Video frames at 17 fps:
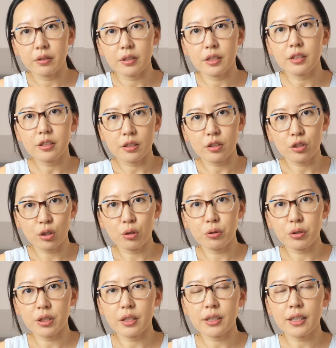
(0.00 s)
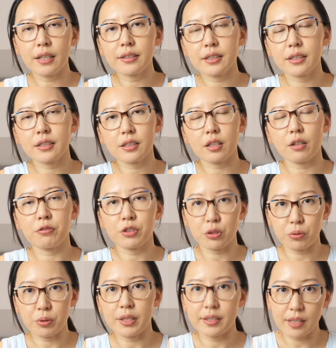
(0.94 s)
This solution consists of
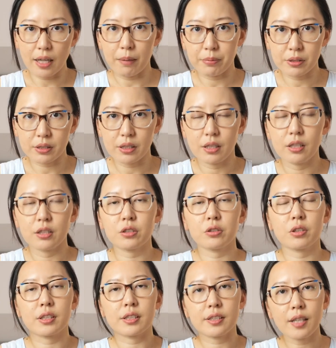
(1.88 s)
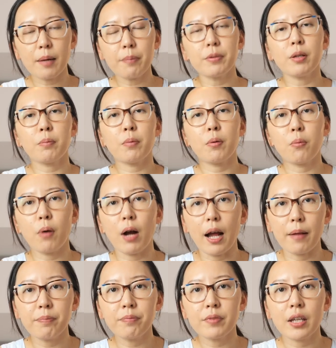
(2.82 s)
three steps. So the step number
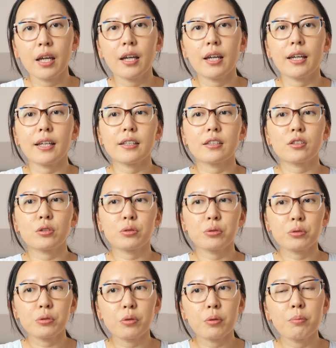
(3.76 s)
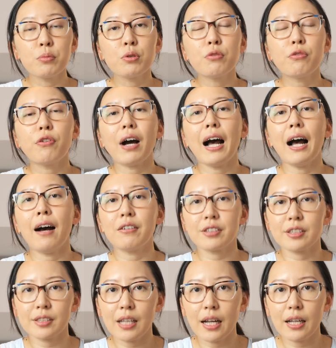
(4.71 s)
one is to move
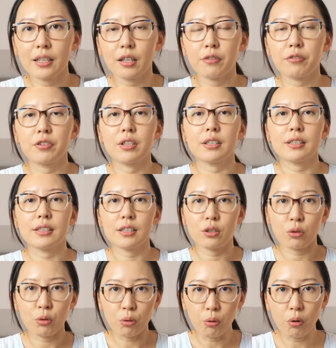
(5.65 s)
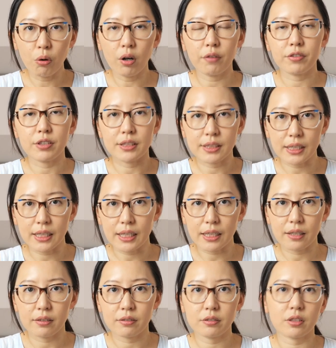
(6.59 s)
outside of the core of the
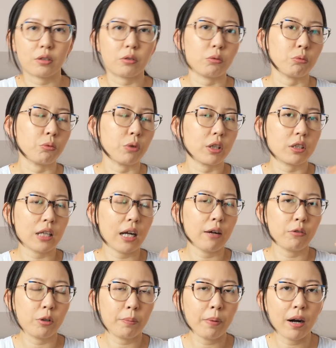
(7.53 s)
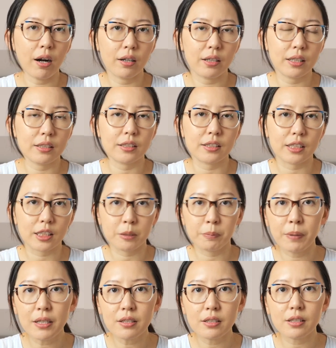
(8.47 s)
city. The whichever part that is
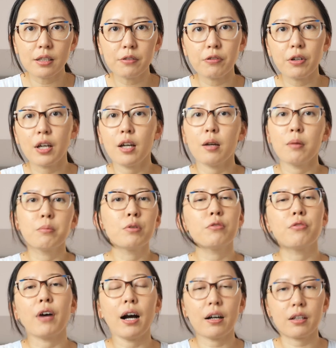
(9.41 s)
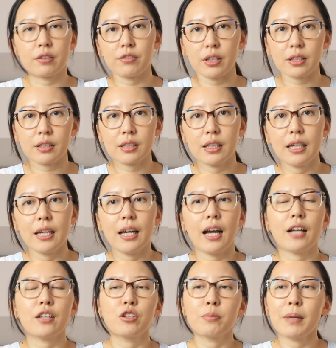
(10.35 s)
expensive, move out of it.
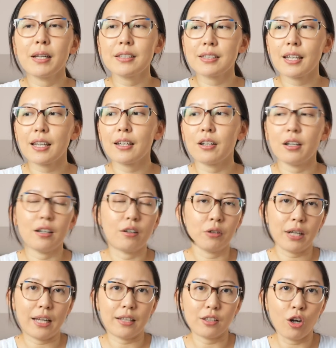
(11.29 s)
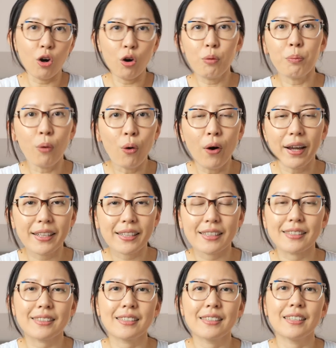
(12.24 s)
And you may say, okay, the whole point
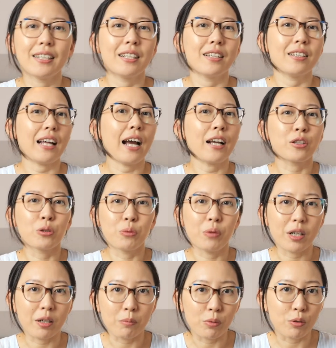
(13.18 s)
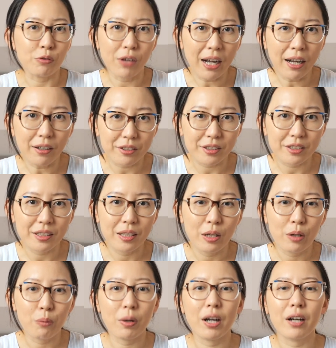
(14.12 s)
is I don't want to move out.
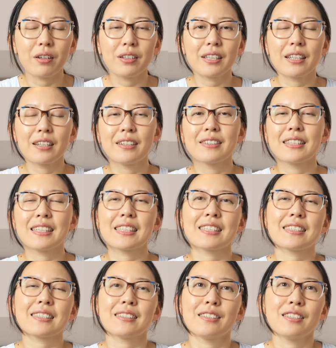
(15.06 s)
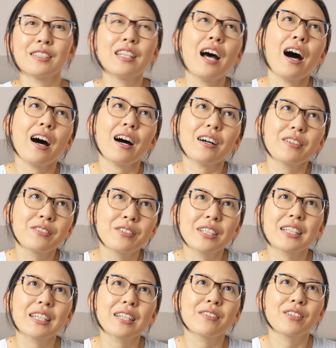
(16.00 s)
Well, you know, it's not
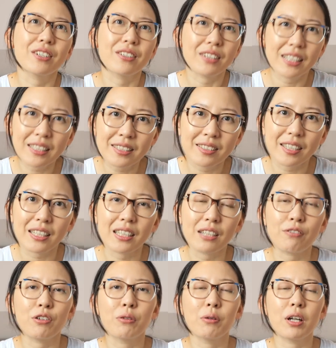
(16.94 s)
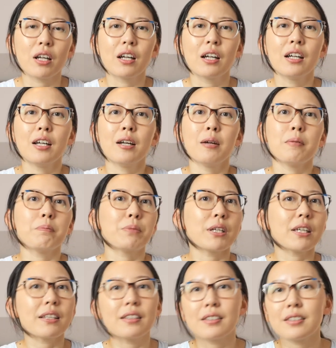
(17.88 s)
really realistic if you want to
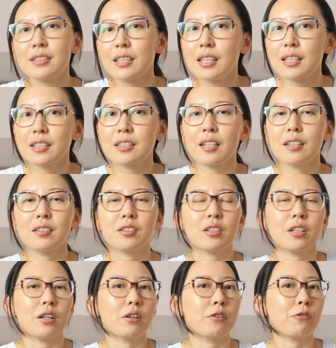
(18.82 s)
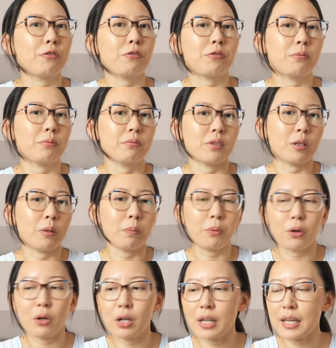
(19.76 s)
be in the city center of, you know,
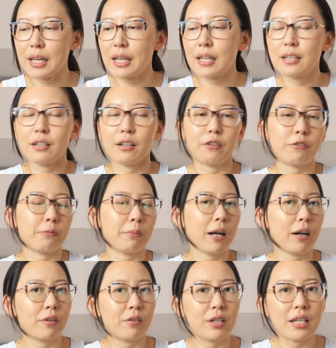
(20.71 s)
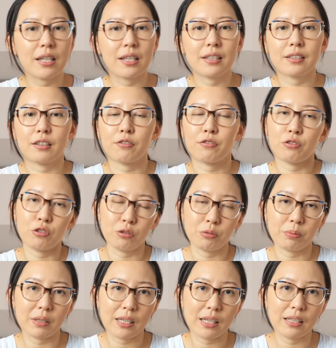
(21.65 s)
Berlin, of Paris, of
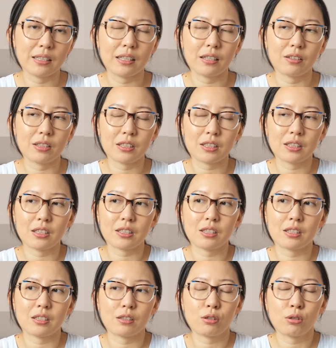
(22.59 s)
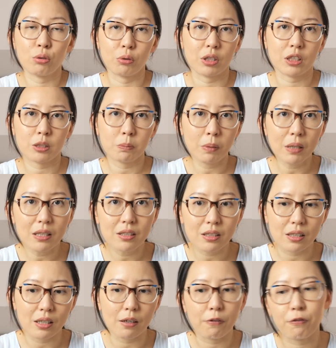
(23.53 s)
Dublin. You know, it's just too
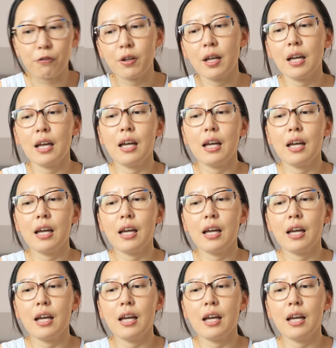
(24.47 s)
expensive.